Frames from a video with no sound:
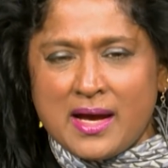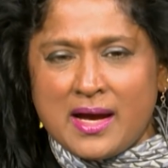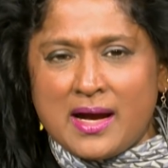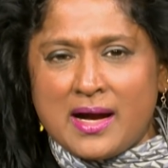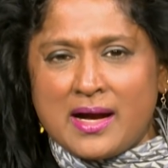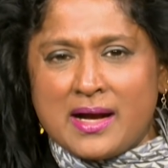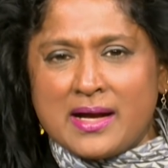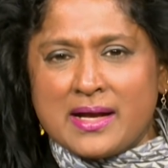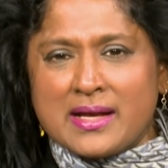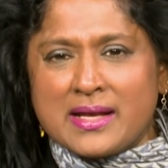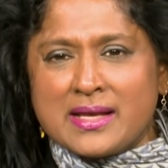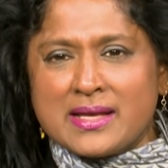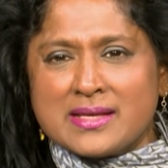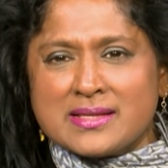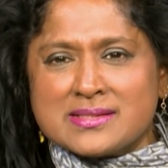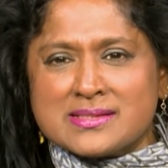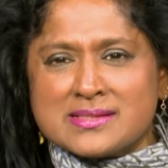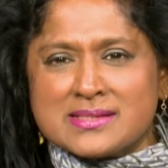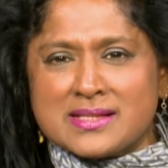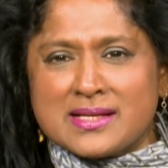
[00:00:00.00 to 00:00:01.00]
Uh,
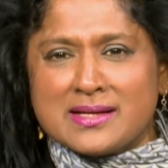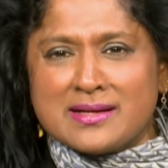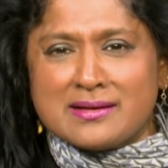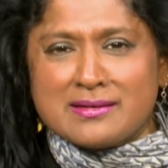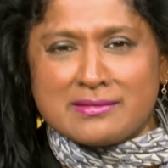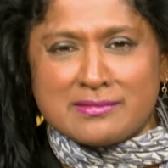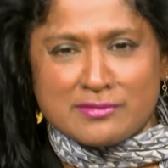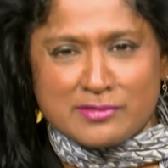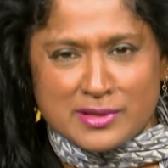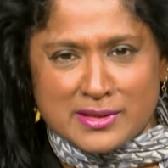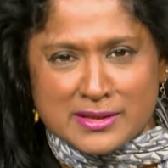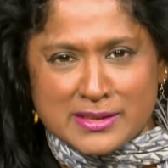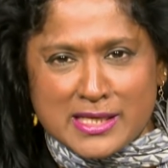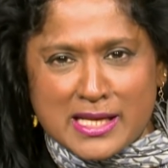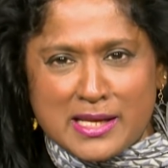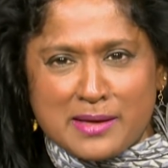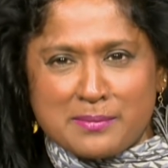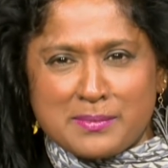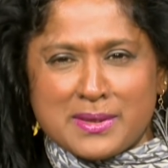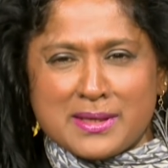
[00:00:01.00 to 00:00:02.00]
his uh, real
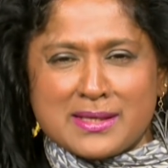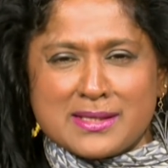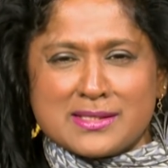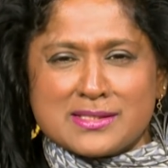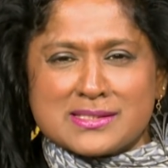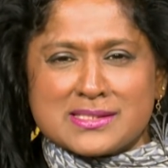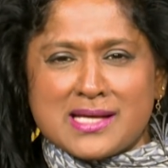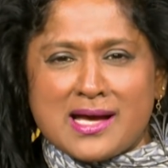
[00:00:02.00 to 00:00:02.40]
name is